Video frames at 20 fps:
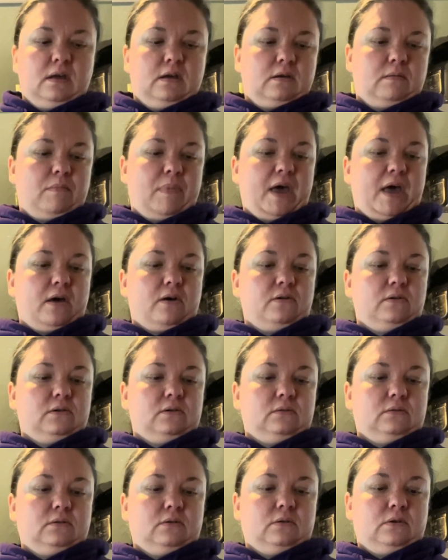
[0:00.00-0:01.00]
about
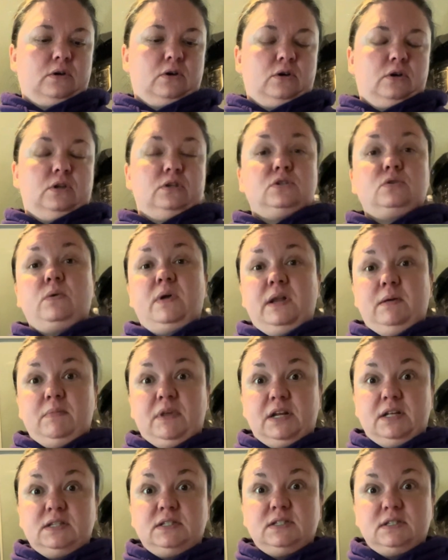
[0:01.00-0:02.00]
20
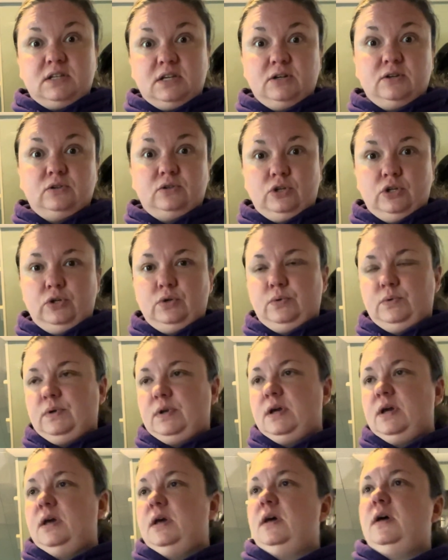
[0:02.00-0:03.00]
minutes till
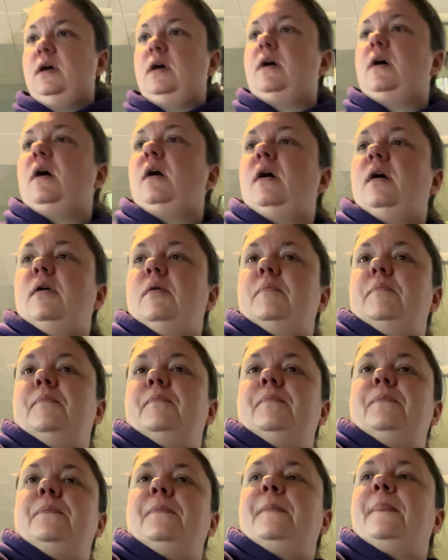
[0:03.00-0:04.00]
noon,
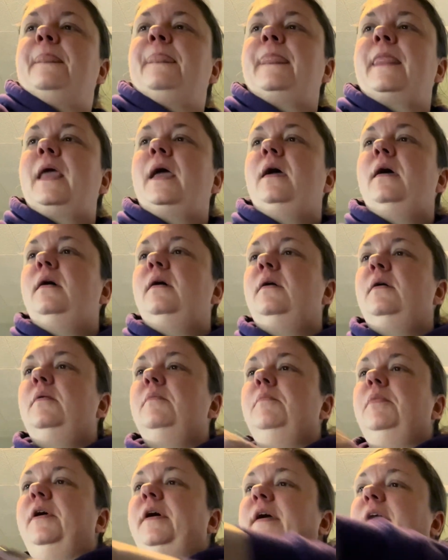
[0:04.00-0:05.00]

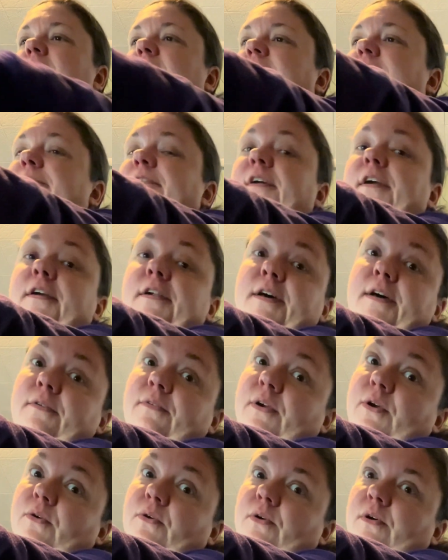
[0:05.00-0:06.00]
but I figured I'd
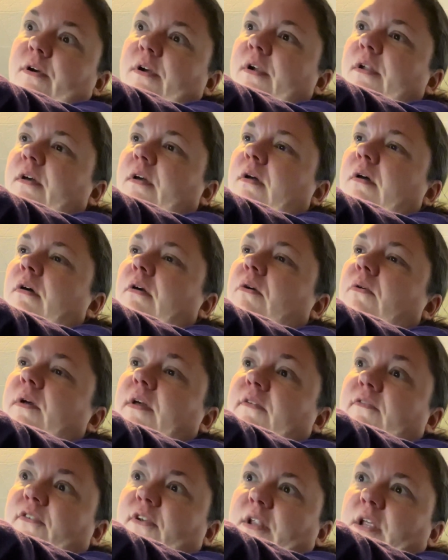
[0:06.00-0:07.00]
record a
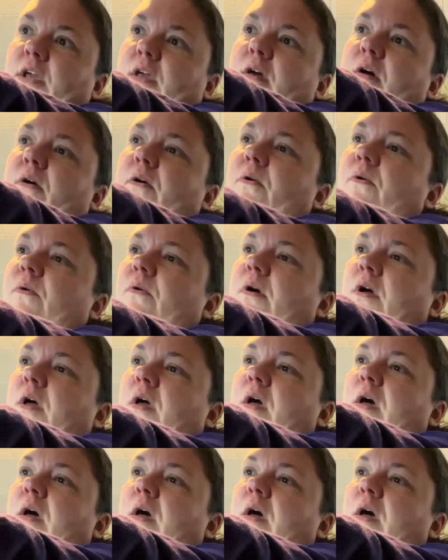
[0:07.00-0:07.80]
quick video.